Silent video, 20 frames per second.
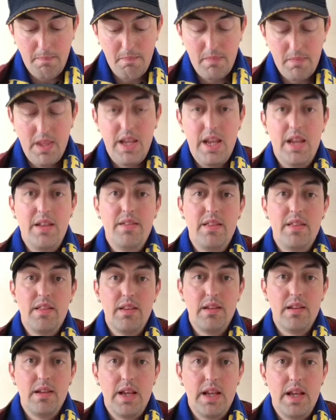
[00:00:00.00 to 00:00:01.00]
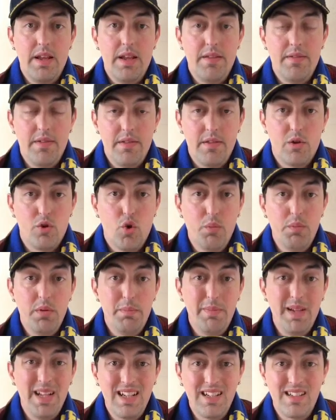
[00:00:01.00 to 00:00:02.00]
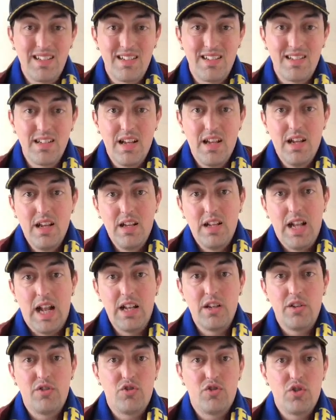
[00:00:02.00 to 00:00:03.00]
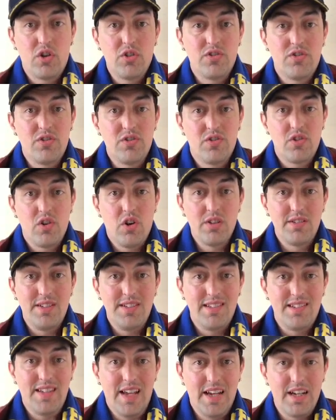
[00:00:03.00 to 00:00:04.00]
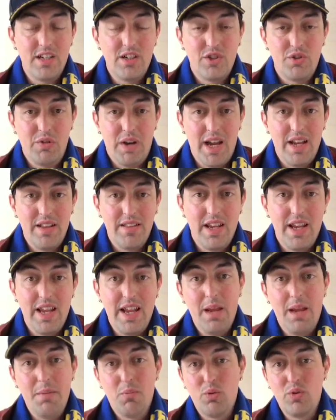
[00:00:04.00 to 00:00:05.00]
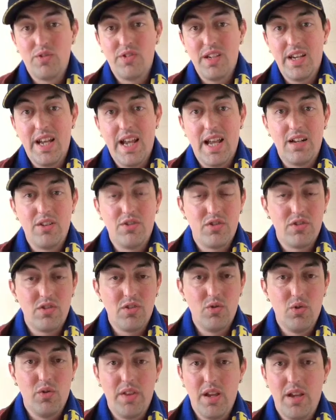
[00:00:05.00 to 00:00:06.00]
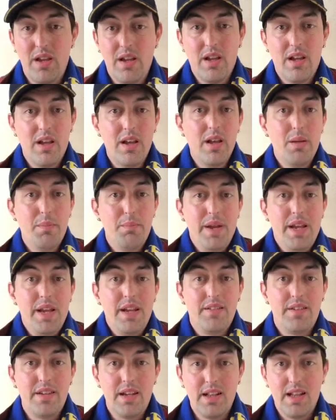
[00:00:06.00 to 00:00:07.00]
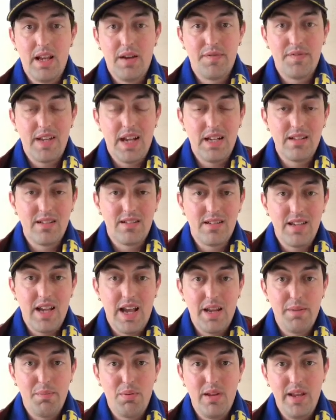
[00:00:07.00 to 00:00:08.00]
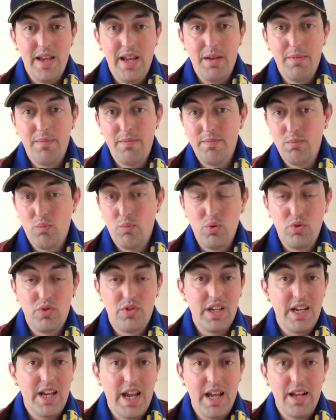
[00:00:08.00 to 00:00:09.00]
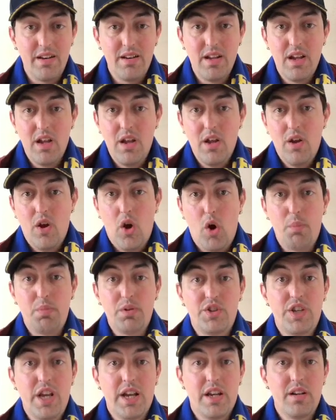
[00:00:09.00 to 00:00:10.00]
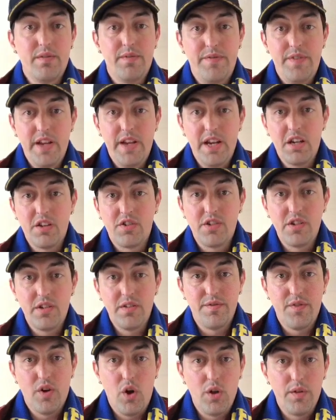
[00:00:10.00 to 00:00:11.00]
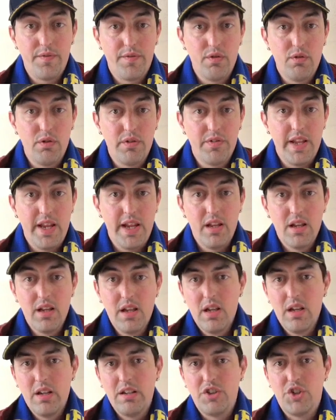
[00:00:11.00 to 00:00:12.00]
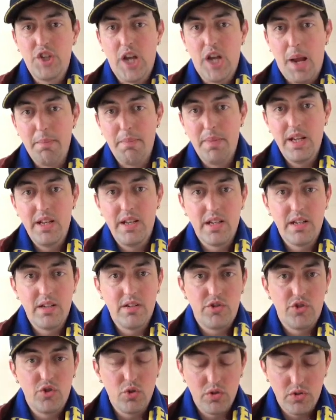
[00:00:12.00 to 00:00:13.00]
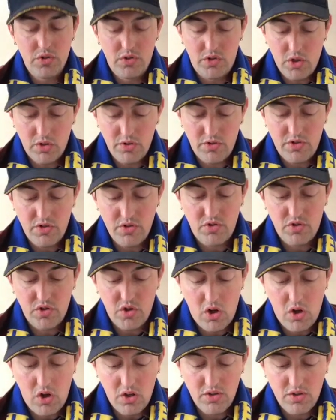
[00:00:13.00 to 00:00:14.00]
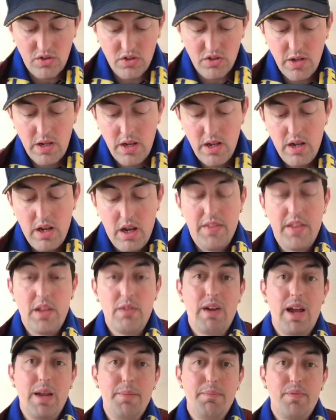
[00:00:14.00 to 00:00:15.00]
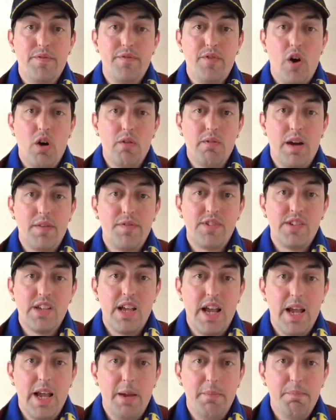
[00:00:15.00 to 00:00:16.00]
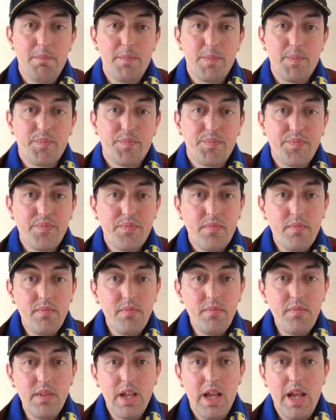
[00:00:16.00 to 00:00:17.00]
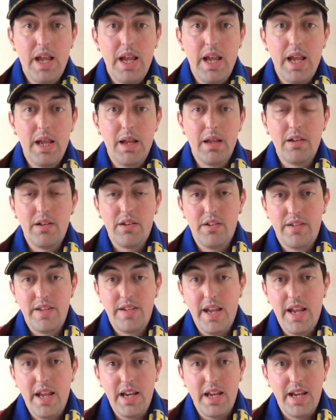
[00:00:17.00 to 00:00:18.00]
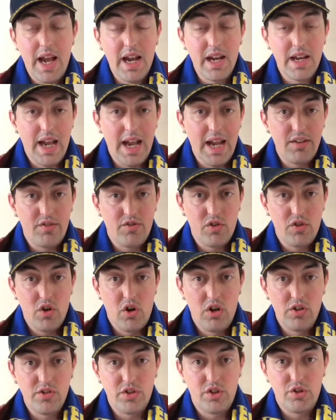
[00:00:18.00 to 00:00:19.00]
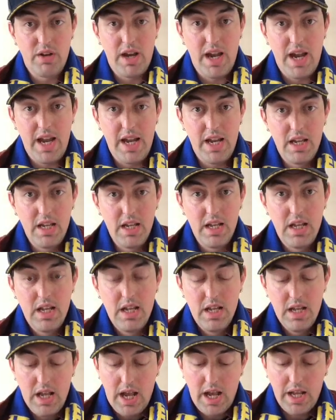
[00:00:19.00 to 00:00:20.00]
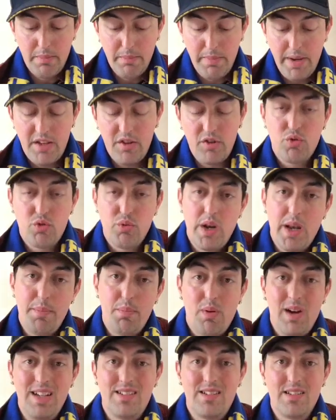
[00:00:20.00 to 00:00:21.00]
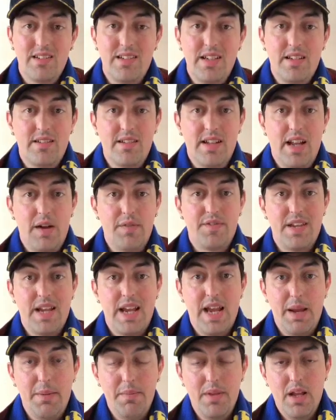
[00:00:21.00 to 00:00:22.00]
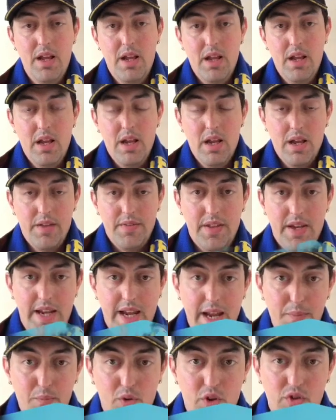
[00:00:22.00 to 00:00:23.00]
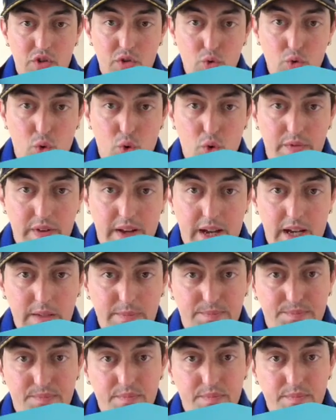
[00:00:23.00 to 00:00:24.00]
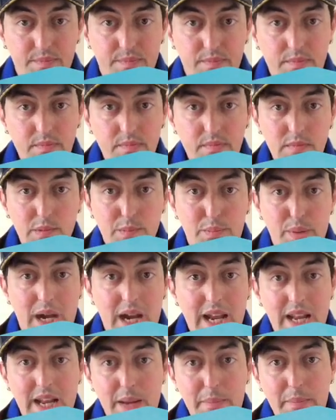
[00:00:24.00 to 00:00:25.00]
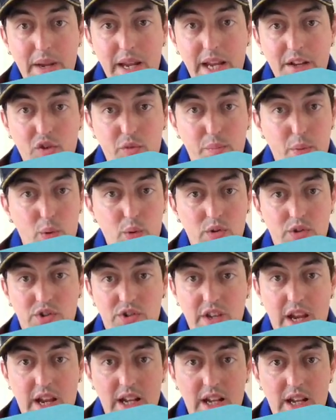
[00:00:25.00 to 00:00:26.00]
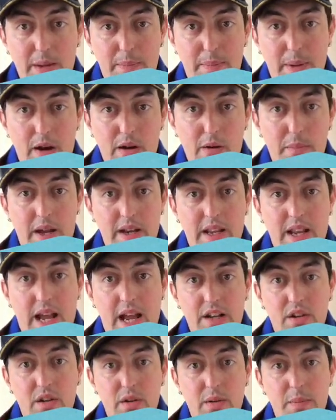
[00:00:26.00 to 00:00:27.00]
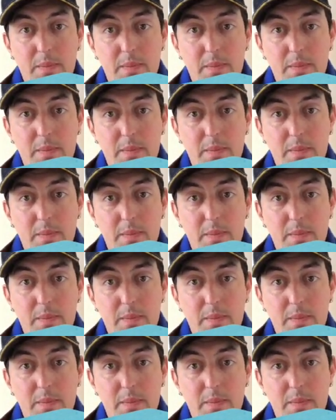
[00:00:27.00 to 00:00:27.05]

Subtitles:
in the coming minutes, Alex Johnston scores his second try of the game. Once again, just another basic left-hand side play. Once again, Opacek and Ferguson fall for it. They jam in and Johnston scores. And then right before half-time, Dean Gagai scores a try. And it makes it 20 points to 6 at half-time. The game wasn't over by any means, but certainly Parramatta had to